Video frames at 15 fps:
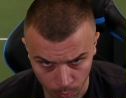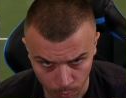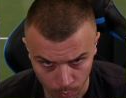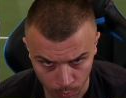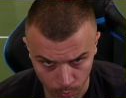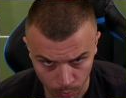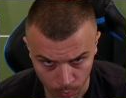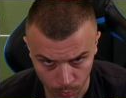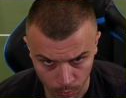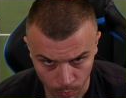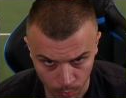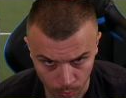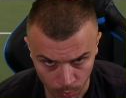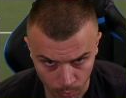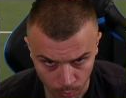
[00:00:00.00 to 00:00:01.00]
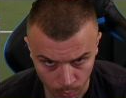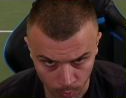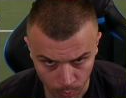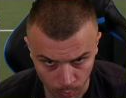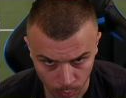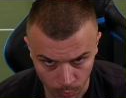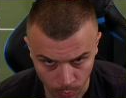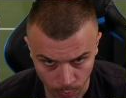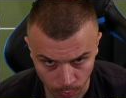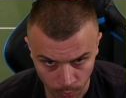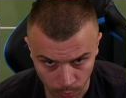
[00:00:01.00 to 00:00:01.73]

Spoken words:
Nothing is said.